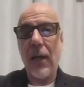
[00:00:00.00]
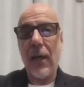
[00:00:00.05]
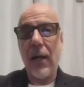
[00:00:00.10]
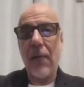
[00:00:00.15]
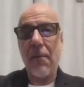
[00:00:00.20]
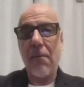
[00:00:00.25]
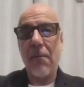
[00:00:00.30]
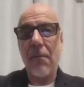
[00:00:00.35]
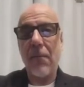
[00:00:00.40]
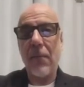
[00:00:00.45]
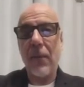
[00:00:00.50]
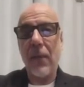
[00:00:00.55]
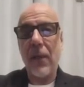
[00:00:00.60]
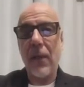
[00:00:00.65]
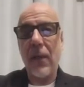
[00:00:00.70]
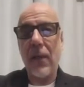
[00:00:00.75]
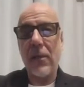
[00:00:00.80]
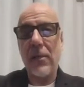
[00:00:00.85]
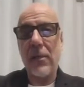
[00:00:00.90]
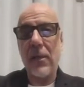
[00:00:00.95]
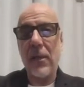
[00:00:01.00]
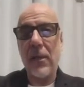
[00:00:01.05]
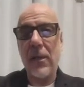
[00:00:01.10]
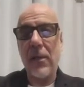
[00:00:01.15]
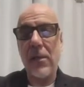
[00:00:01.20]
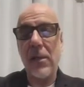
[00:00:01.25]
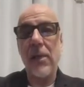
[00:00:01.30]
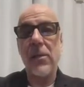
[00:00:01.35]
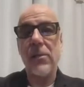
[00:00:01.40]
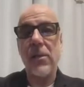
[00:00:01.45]
um, is
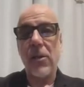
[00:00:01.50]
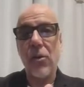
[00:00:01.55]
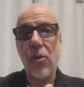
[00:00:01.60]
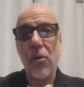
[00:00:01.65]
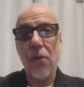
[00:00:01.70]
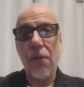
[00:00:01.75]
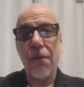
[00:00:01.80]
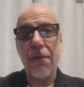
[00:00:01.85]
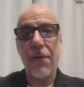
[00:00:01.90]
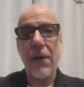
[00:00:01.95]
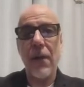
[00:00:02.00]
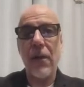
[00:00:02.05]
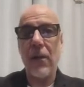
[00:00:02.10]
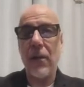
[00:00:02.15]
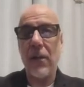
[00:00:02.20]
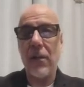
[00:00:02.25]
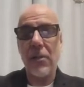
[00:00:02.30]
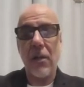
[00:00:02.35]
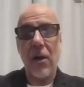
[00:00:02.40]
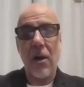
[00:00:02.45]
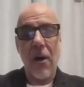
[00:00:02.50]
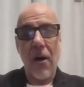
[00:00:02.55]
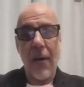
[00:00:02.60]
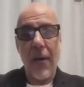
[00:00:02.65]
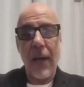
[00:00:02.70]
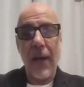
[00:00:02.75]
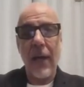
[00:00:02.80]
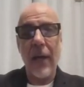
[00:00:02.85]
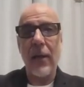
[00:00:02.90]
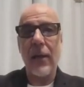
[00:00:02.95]
a is a new field that's
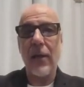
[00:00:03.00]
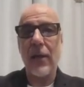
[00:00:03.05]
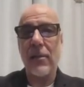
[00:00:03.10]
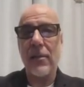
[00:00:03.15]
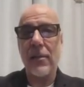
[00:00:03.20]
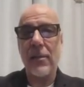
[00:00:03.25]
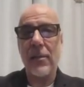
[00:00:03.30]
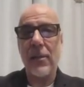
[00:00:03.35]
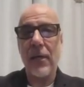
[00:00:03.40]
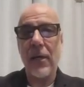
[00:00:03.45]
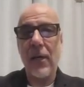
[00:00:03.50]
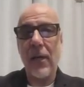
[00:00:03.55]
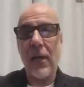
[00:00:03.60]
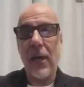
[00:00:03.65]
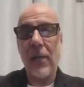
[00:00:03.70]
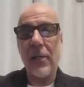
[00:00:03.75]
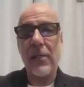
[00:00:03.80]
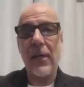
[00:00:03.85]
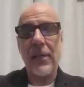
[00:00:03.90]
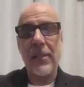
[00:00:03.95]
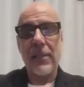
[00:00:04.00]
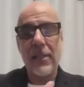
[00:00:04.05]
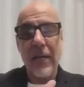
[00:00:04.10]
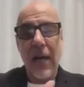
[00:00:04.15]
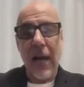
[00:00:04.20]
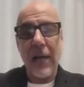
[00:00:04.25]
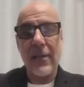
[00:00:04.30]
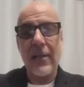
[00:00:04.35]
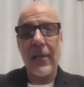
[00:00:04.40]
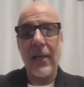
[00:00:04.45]
growing, and it's it's
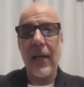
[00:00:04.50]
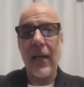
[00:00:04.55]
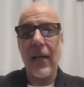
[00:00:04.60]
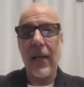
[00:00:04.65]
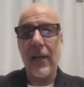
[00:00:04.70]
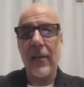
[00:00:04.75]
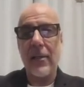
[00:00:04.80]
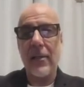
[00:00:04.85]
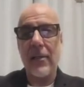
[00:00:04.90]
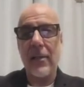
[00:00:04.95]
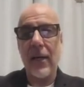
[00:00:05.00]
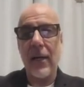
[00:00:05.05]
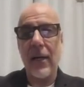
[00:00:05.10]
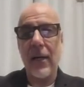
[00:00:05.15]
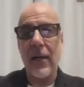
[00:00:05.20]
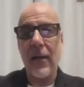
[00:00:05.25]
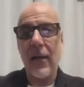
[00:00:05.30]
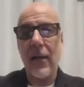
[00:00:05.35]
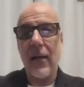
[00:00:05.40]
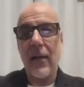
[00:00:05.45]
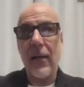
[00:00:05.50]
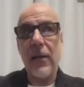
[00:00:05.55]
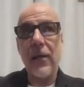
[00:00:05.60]
exciting, and it's uh,